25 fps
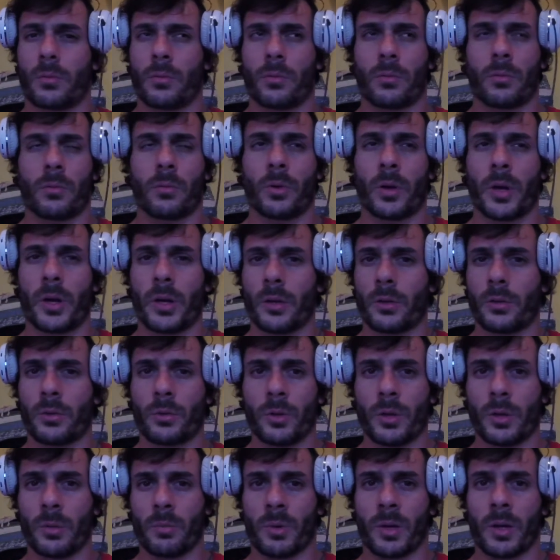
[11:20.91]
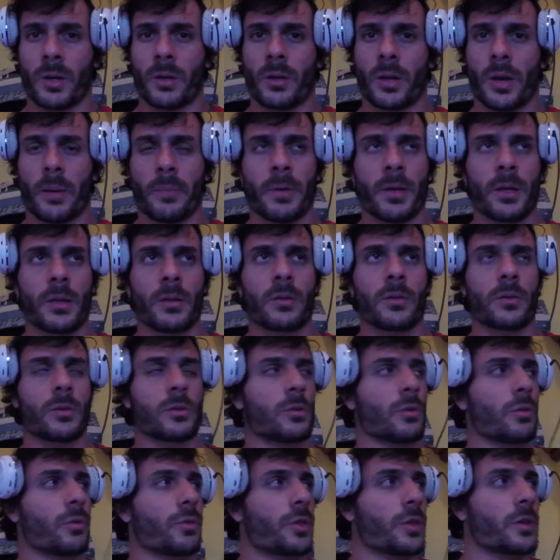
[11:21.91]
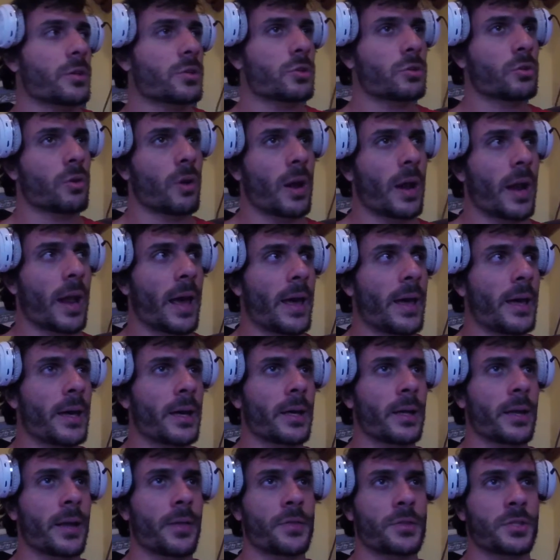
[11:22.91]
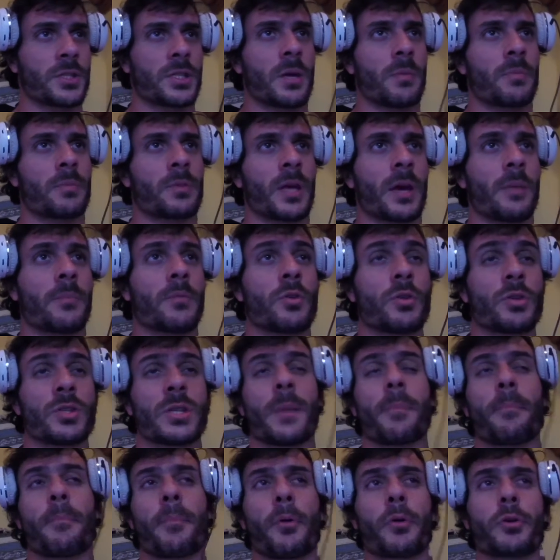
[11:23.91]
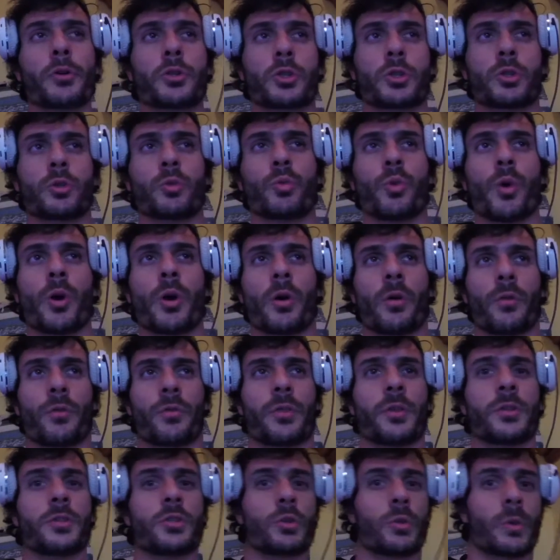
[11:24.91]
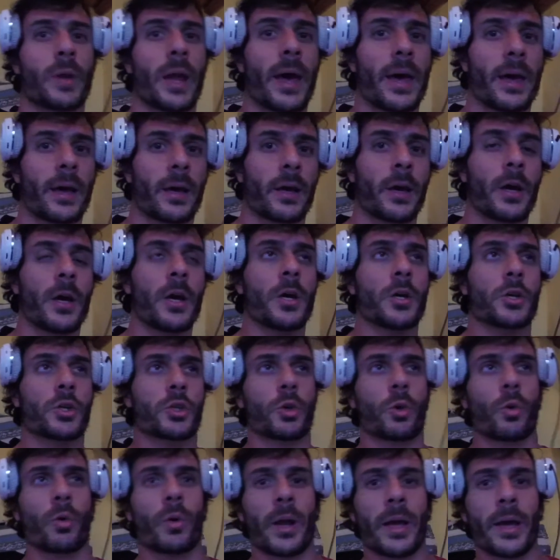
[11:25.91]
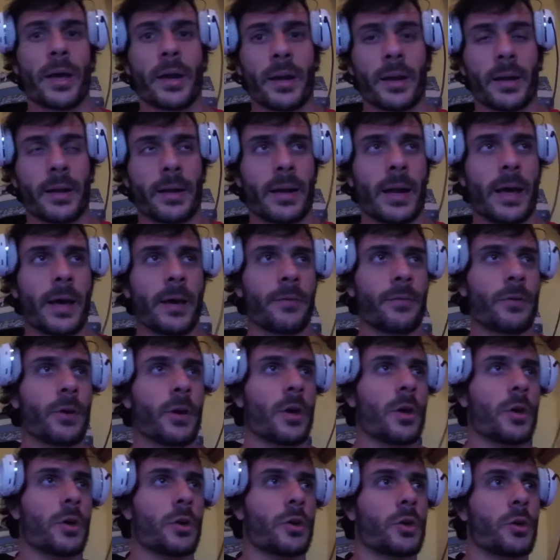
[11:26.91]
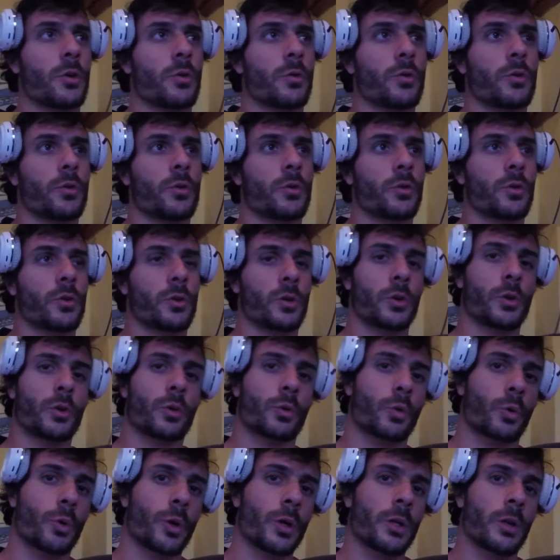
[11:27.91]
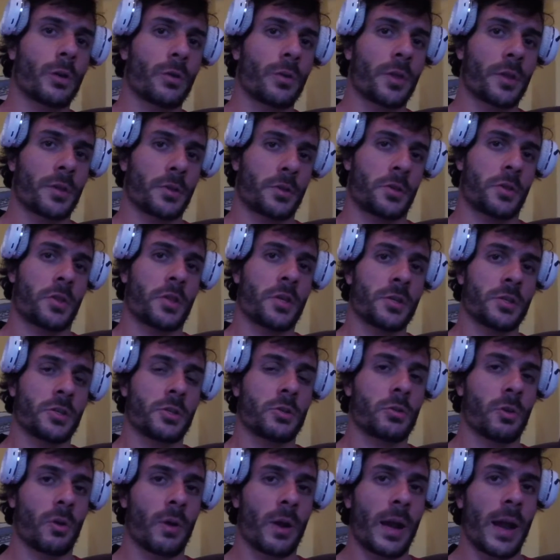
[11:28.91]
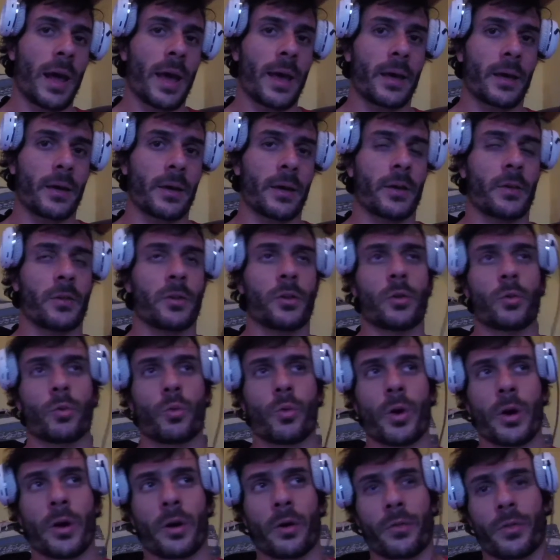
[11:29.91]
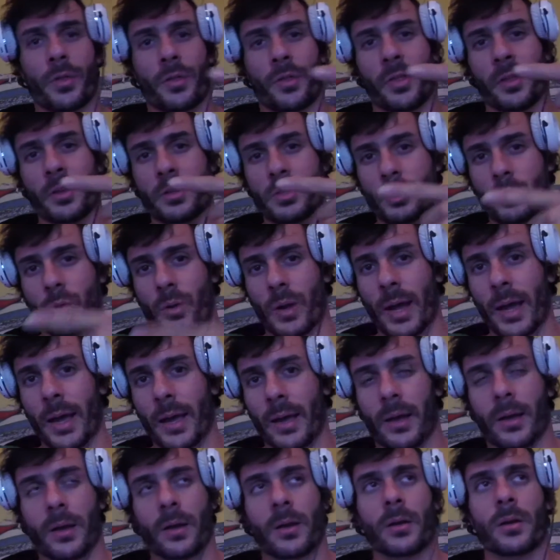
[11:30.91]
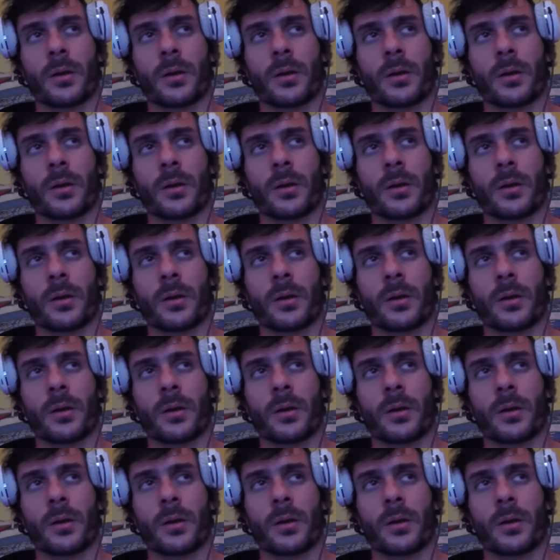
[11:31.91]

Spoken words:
what are you doing, man? I mean, you do things you don't like, and at the same time, you're supposed to work on things you like. So later in life, you quit on the things you don't like, and you work on the things you like.